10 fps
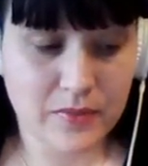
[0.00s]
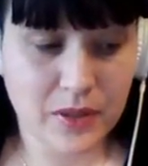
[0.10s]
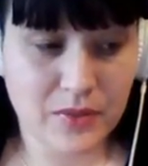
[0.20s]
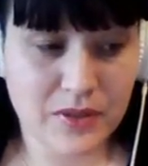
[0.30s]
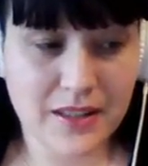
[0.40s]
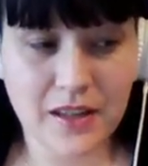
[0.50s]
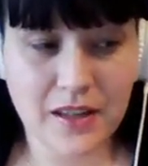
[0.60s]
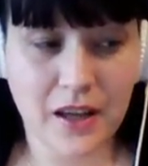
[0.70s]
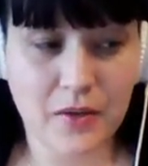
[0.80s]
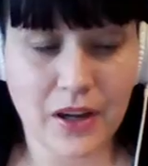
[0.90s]
There was another
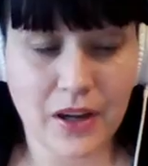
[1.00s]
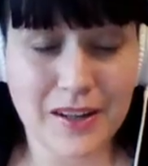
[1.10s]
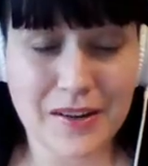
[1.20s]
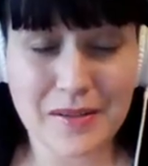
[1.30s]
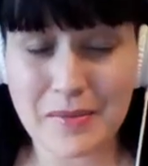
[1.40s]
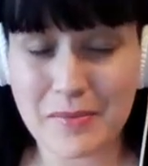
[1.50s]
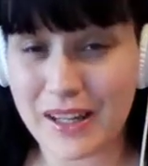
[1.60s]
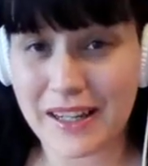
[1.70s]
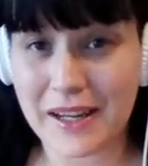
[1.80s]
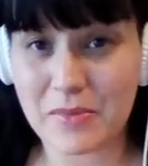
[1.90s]
girl that I can't remember
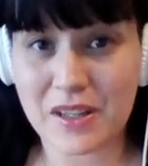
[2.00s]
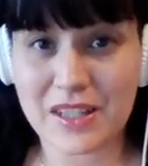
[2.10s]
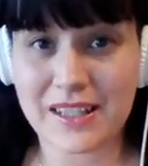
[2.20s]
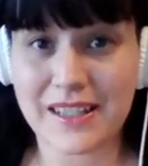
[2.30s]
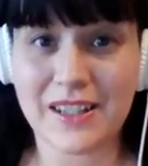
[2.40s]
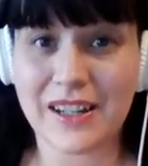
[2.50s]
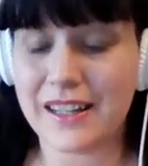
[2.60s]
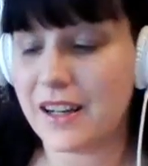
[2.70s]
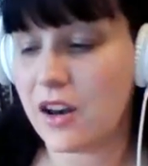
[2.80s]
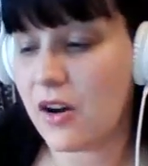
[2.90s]
her name, but she did
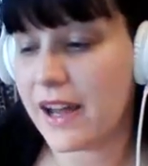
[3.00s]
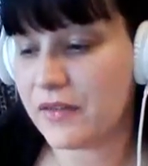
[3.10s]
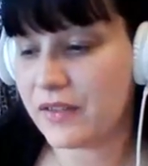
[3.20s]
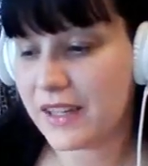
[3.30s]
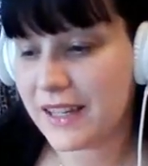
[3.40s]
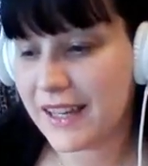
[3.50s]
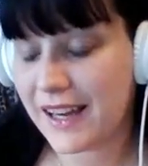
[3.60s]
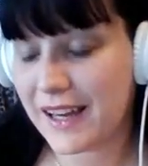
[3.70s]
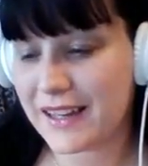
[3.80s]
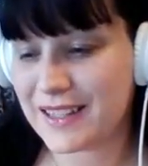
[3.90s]
like a live
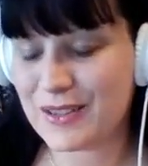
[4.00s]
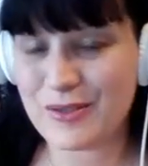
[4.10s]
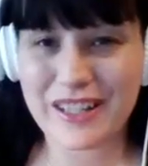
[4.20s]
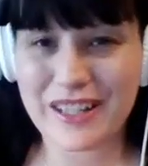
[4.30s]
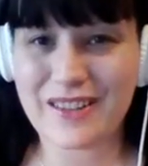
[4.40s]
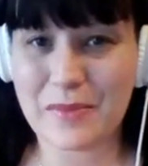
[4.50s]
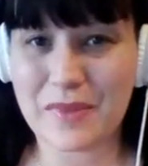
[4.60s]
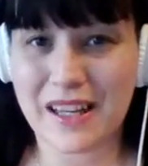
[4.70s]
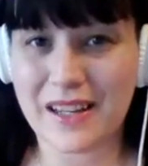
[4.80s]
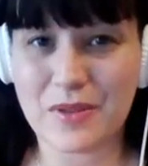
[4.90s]
story time
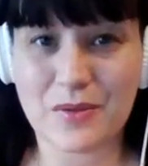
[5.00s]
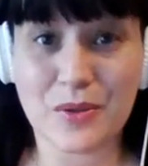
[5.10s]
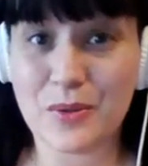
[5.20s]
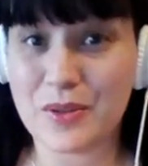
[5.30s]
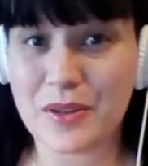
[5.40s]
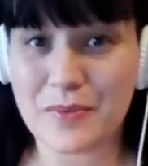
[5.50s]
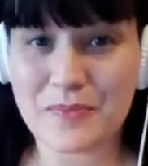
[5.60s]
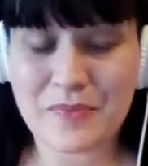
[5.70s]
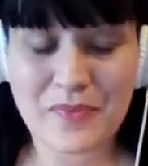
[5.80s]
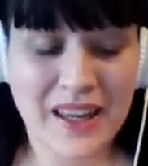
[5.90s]
thing, which was
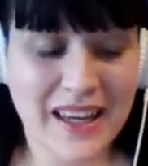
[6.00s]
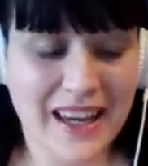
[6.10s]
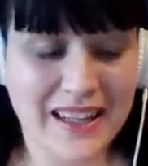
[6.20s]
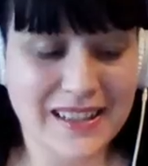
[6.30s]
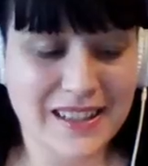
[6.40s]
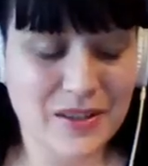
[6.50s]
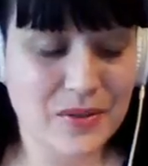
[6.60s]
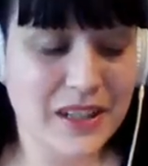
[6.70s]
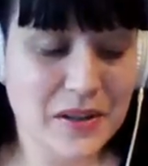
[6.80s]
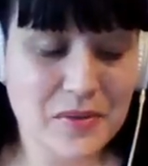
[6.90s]
awesome. And I
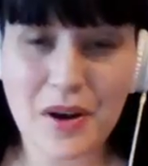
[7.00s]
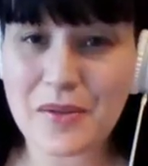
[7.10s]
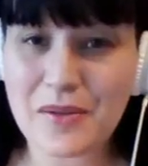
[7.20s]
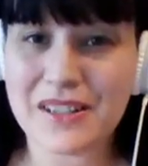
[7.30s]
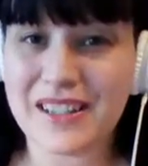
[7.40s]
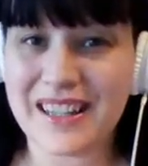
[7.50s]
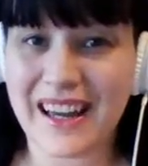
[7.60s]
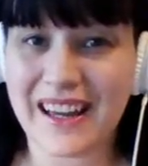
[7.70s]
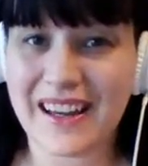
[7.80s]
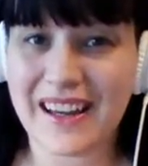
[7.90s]
thought, you know what, I want to do
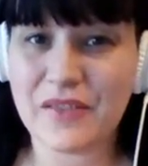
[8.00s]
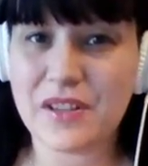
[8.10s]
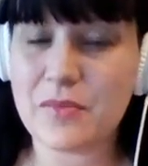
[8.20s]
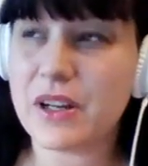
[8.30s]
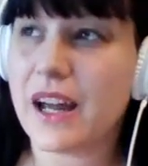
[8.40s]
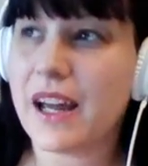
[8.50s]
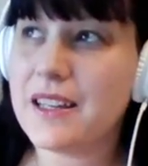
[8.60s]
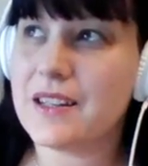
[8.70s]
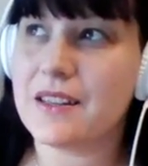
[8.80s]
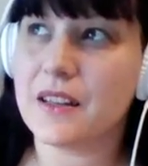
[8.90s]
that. I've done one
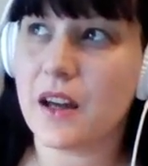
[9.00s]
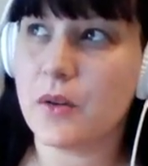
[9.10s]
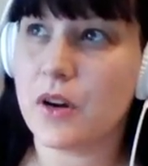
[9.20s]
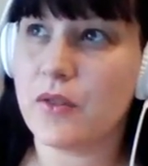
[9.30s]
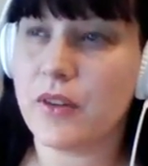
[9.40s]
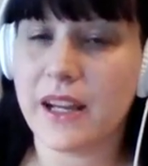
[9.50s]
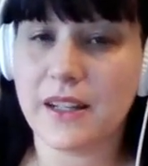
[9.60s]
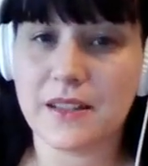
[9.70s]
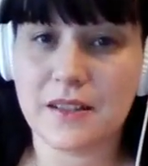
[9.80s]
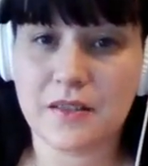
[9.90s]
ages ago where I
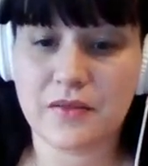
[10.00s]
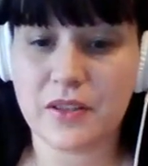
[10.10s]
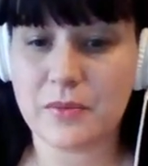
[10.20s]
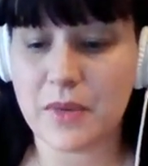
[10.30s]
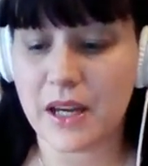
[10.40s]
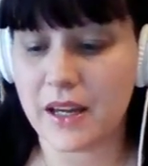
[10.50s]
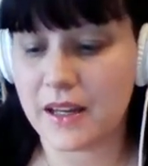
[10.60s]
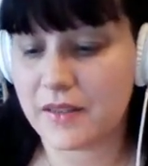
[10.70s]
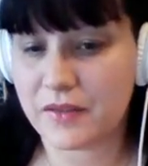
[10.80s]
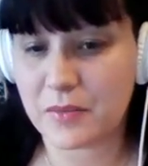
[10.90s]
read from
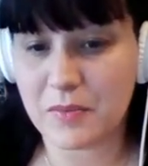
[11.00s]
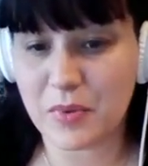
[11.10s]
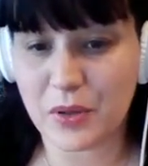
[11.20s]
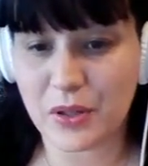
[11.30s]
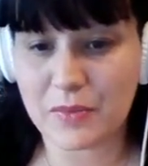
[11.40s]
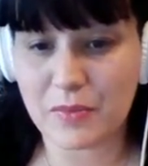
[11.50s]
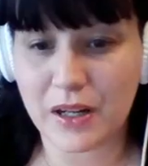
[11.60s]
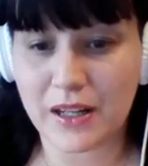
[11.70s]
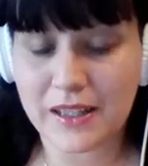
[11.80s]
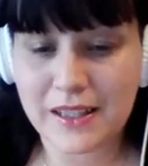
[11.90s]
a book,
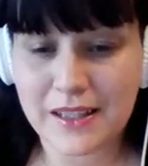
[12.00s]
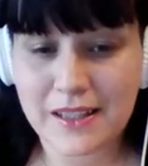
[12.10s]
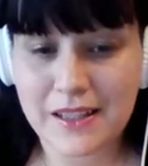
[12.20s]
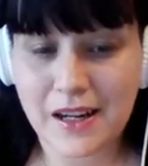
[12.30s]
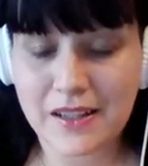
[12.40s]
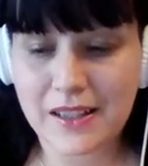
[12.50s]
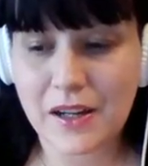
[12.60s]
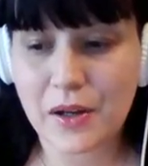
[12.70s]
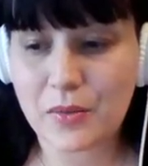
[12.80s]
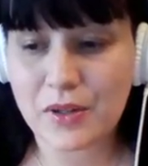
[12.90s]
but I don't
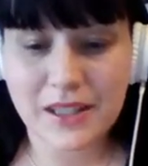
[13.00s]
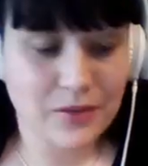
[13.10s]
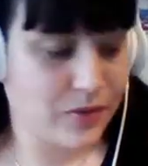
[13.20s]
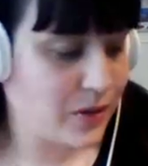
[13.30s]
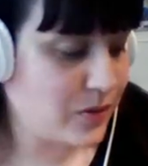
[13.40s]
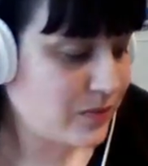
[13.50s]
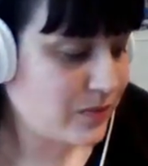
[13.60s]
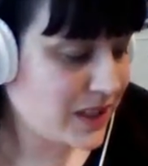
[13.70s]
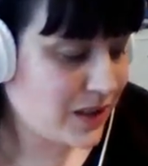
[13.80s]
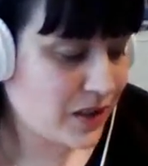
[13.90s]
know, I wanted a real
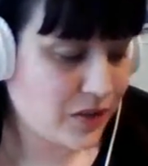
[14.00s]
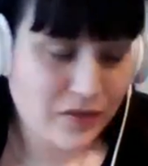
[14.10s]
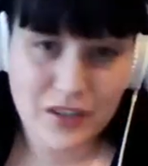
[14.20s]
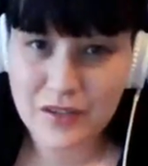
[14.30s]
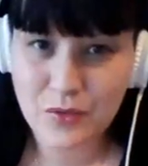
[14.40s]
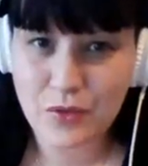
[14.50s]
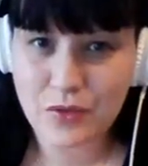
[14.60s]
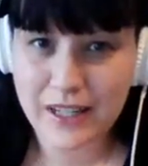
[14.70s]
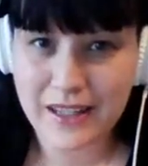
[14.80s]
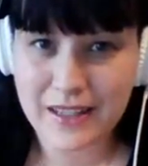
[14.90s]
kind of
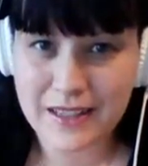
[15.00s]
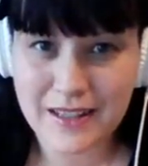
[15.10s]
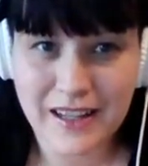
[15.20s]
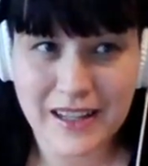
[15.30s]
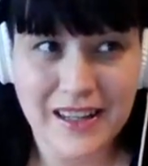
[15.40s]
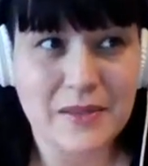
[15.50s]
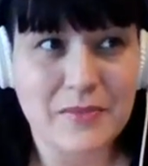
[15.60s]
story that's like